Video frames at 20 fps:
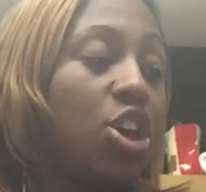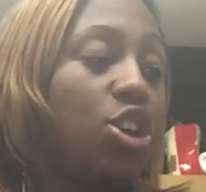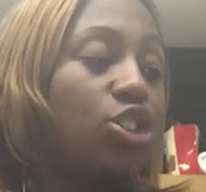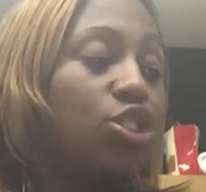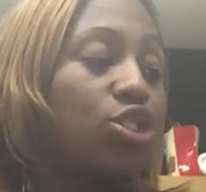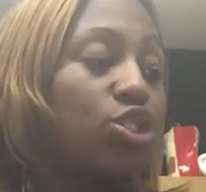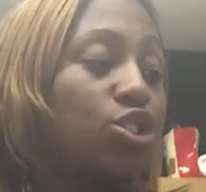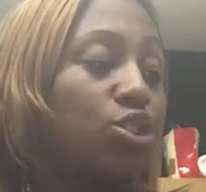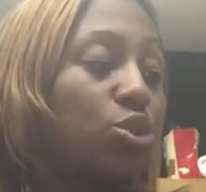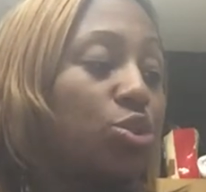
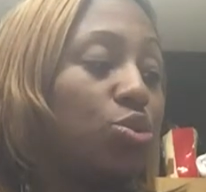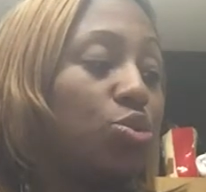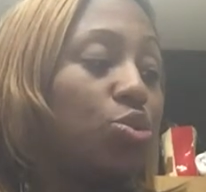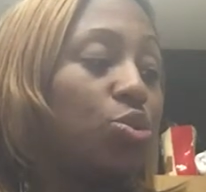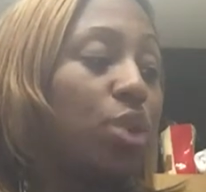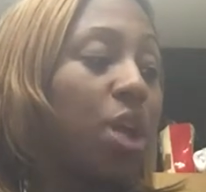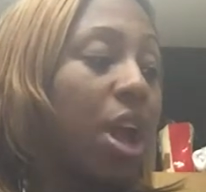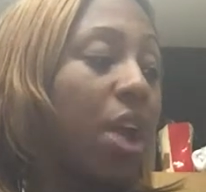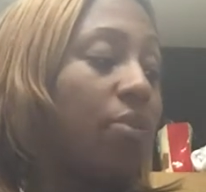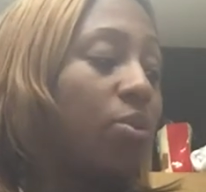
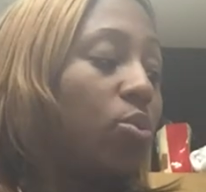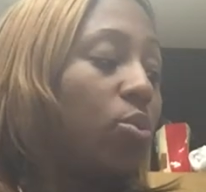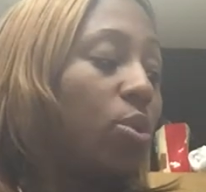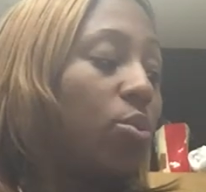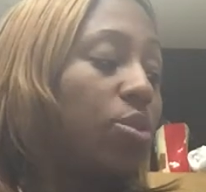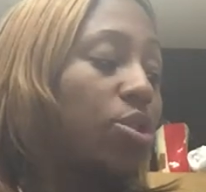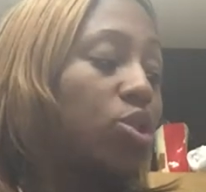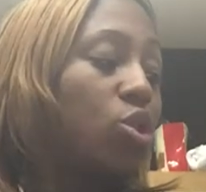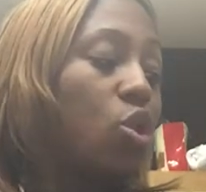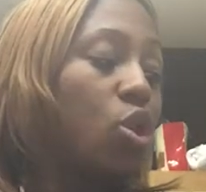Soon, everyone
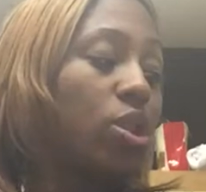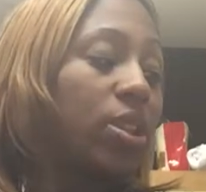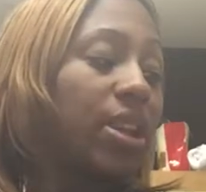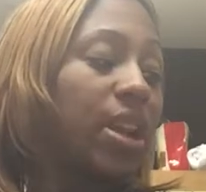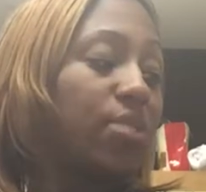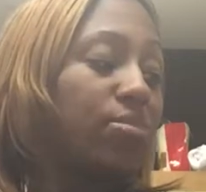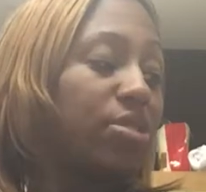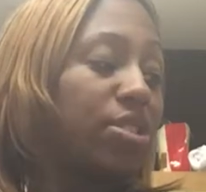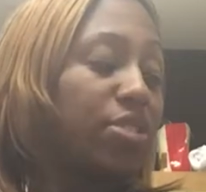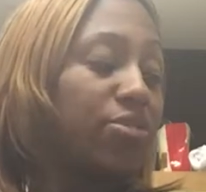was calling
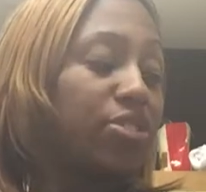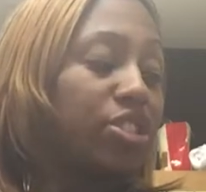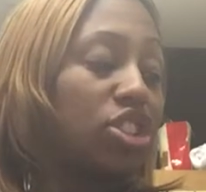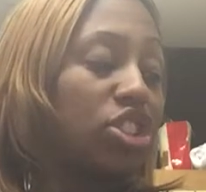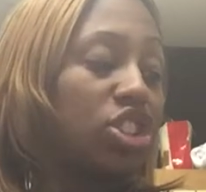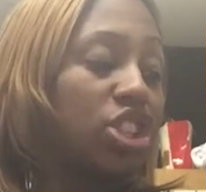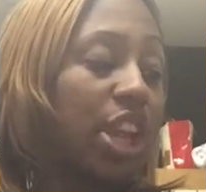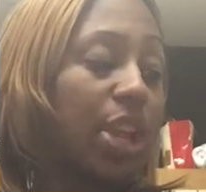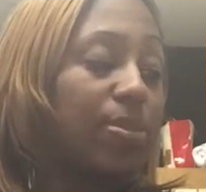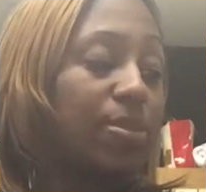out different
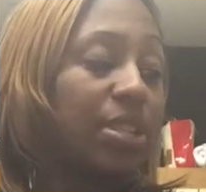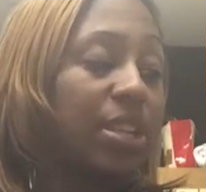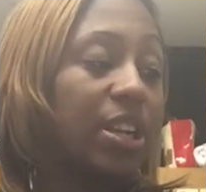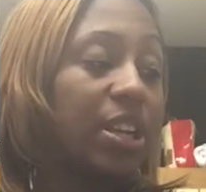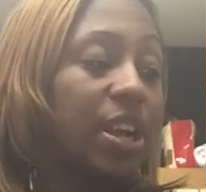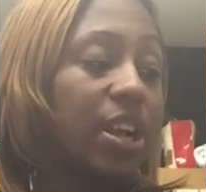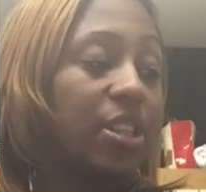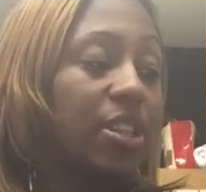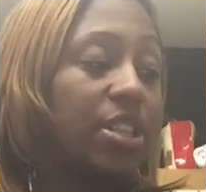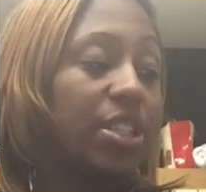shapes and
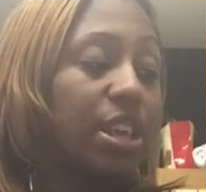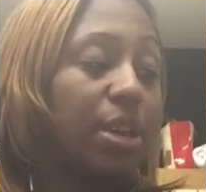colors,